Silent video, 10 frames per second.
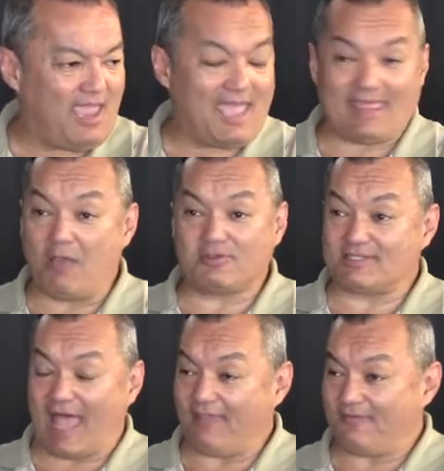And that
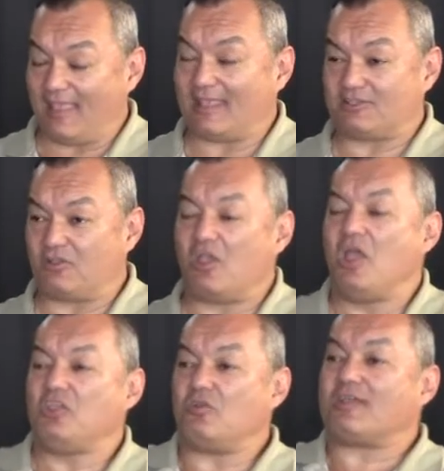was life then. And so
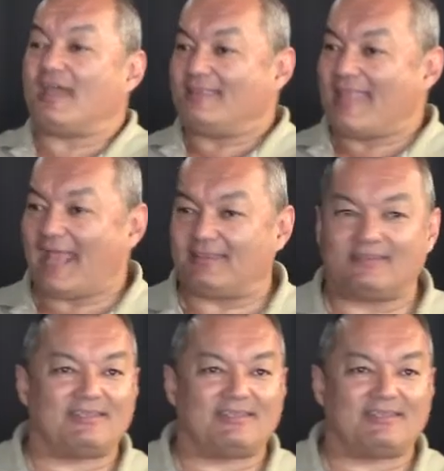you're connected